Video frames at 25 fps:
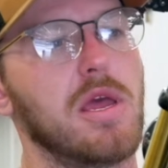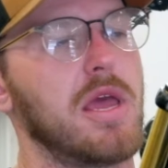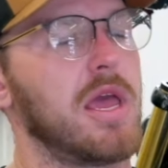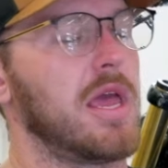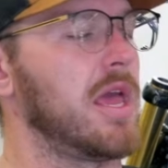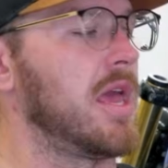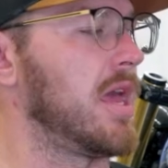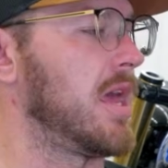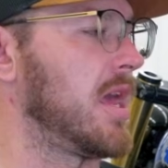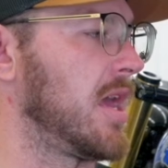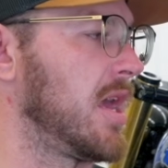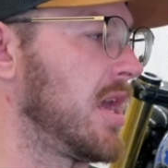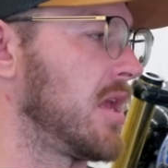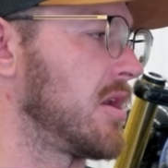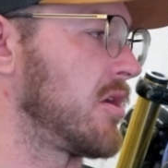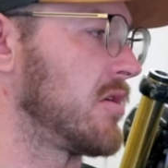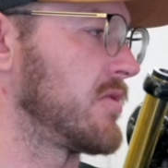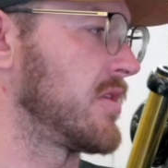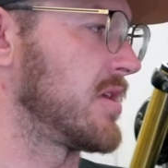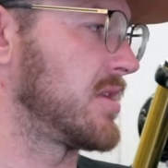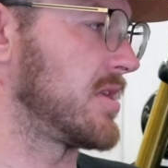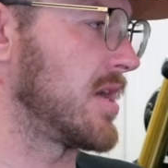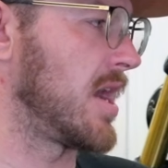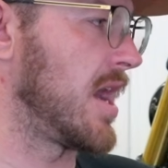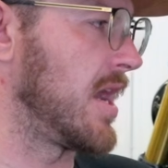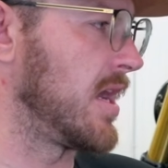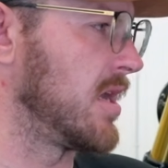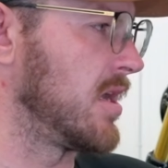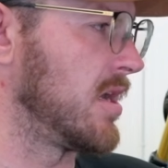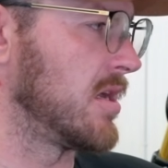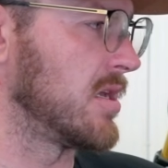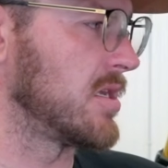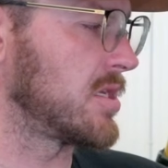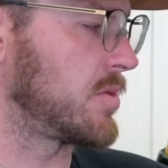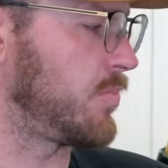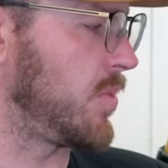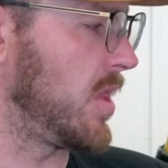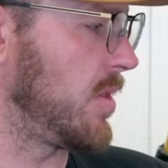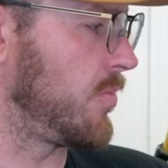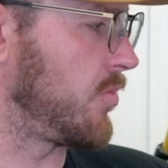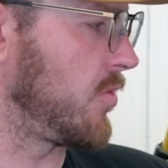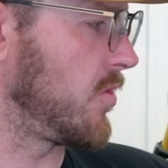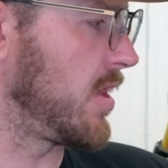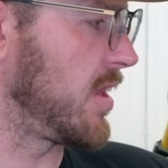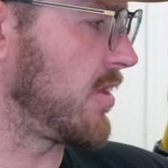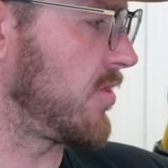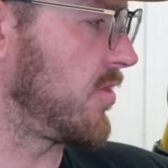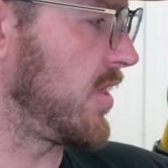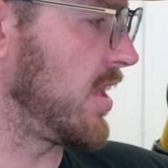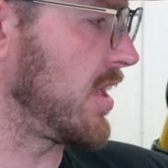And on the Dynas, people
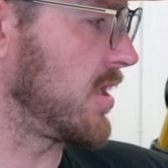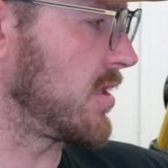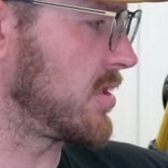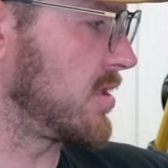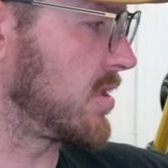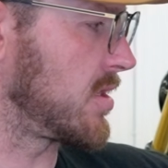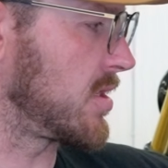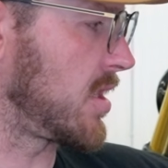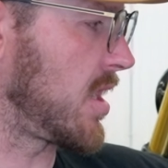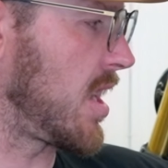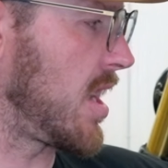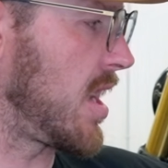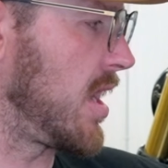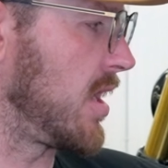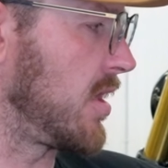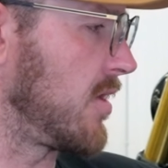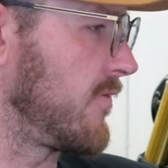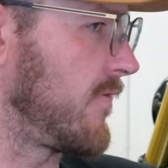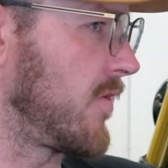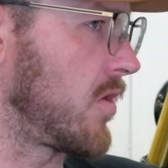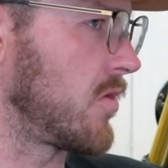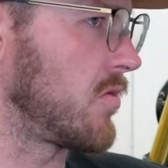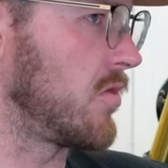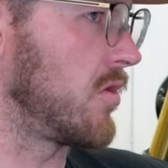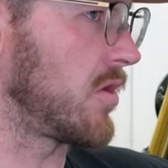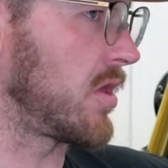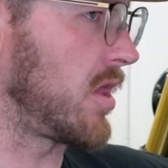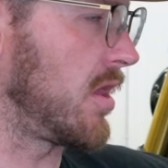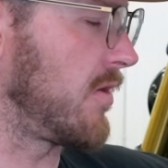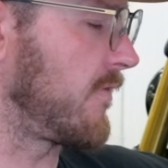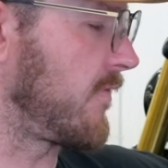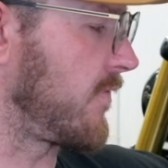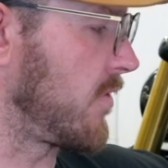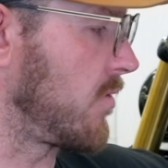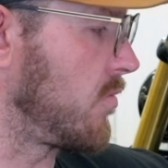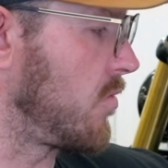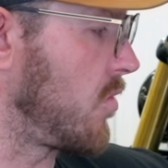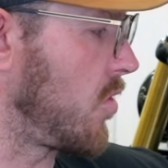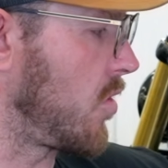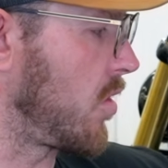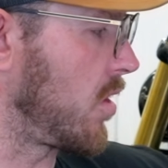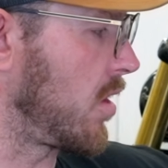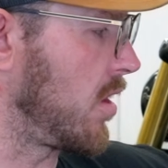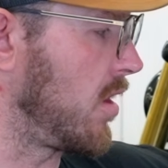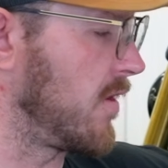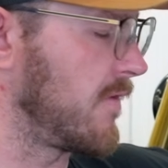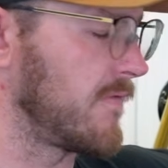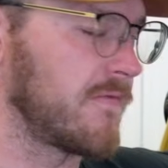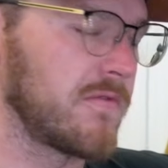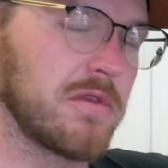I think just kind of are looking for
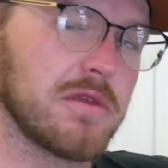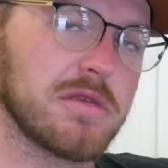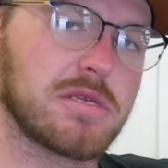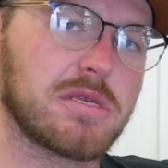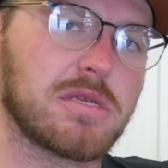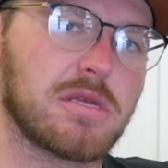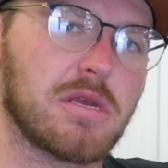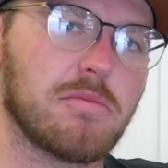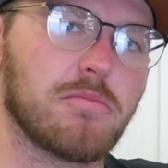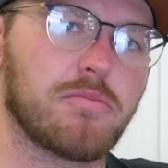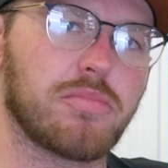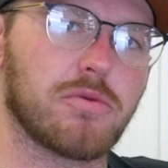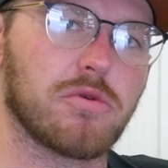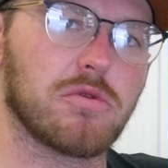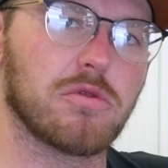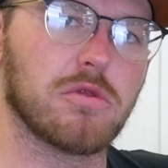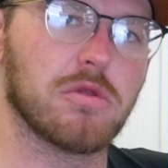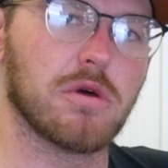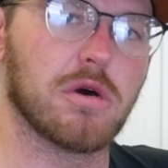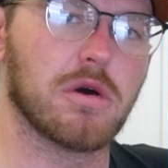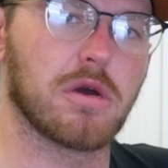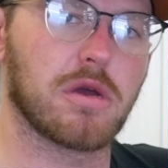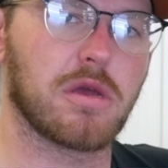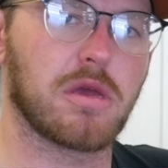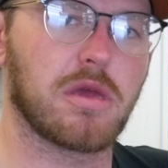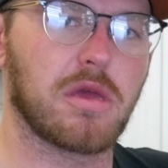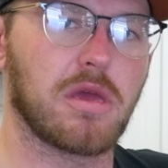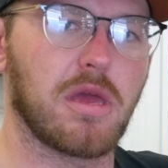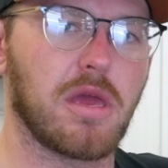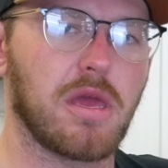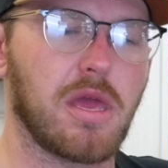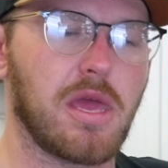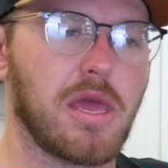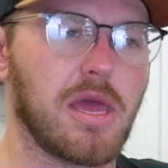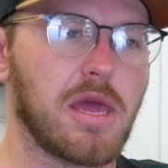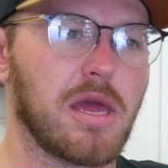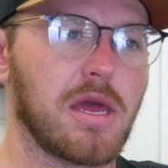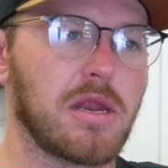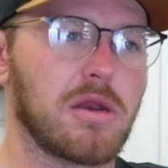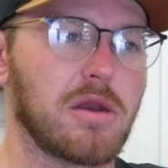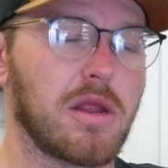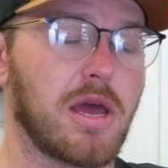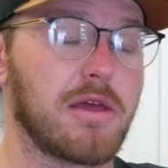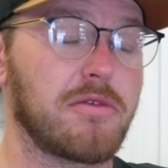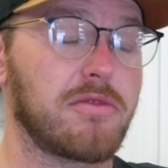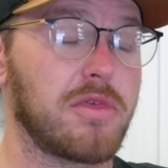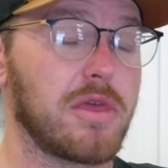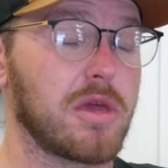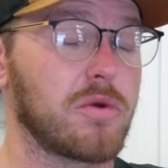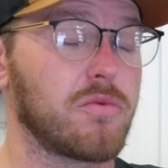more of the simple look, and
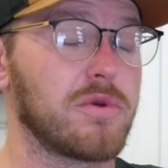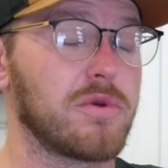I think